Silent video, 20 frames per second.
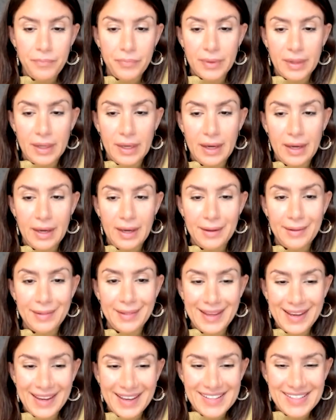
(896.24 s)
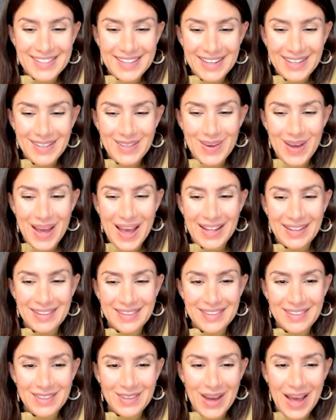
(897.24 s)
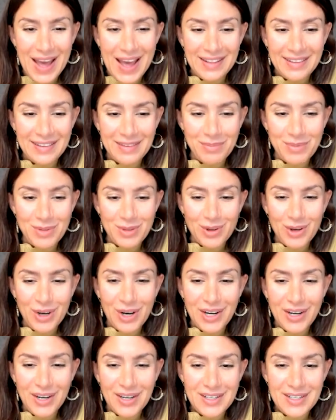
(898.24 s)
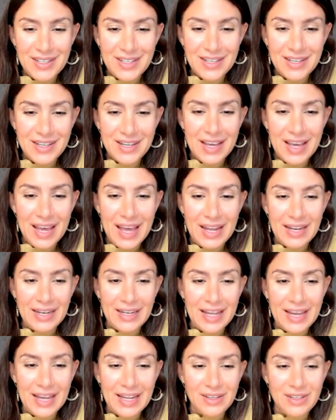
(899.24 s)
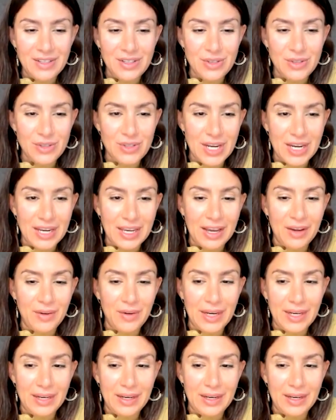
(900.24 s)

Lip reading: Like I said, you add them to cart, and then you check out in the